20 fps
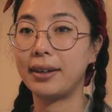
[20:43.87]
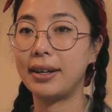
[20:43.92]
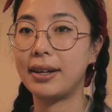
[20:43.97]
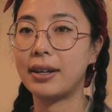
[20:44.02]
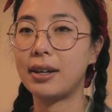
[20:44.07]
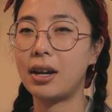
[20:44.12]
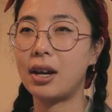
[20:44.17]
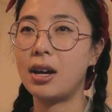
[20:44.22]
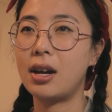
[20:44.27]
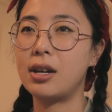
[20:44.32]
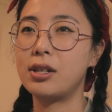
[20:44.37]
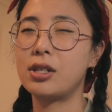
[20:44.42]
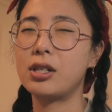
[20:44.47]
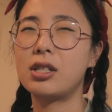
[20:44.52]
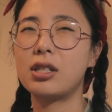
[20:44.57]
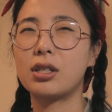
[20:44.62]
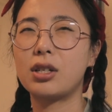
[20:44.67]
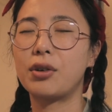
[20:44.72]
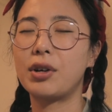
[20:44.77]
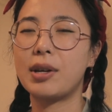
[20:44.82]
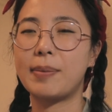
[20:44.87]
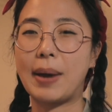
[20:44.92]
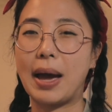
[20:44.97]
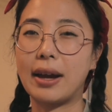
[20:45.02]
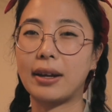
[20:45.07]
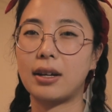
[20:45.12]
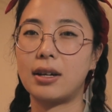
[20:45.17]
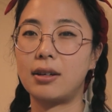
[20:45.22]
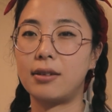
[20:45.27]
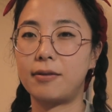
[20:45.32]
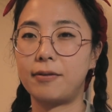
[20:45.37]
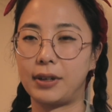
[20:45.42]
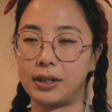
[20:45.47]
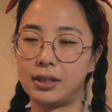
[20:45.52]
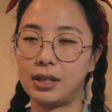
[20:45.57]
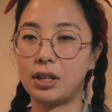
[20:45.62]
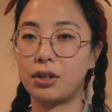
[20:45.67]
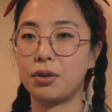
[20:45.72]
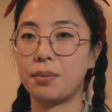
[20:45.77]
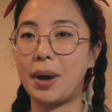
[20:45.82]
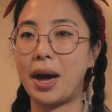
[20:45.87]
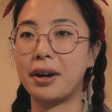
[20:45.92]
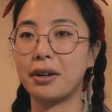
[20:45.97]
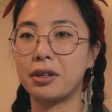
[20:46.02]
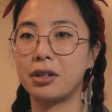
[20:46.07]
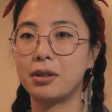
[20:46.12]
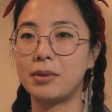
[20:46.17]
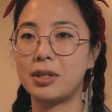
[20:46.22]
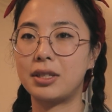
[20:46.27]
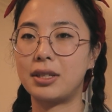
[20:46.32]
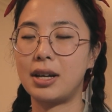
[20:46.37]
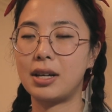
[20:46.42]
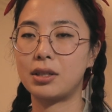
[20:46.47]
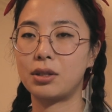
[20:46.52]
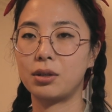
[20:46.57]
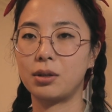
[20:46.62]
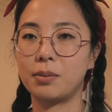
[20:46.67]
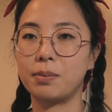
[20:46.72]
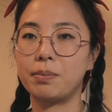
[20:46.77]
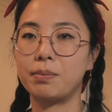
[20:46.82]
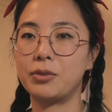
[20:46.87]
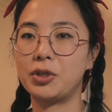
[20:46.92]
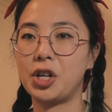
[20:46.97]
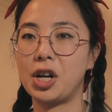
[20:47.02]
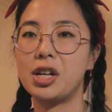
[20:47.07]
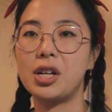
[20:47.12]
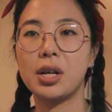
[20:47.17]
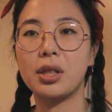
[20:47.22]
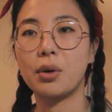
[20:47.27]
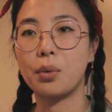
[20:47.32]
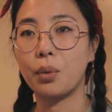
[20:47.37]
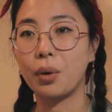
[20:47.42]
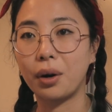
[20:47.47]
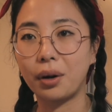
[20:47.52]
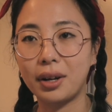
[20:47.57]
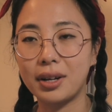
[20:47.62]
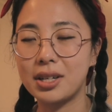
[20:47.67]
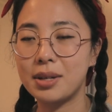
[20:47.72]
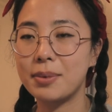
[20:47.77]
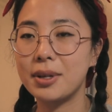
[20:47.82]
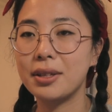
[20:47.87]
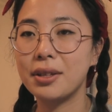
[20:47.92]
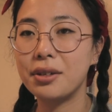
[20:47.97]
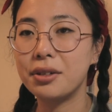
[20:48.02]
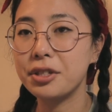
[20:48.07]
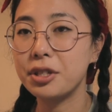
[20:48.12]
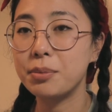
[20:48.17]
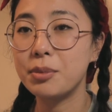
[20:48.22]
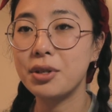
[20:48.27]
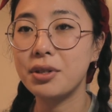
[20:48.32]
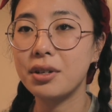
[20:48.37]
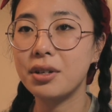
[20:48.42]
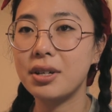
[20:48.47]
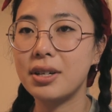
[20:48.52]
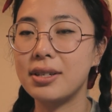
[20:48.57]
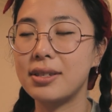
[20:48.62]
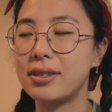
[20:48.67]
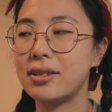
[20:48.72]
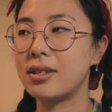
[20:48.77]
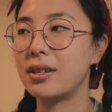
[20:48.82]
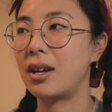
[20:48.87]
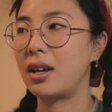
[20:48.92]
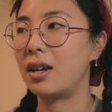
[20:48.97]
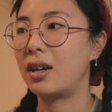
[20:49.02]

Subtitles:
Like just going back and fixing grammatical mistakes or changing the wording to be a little smoother is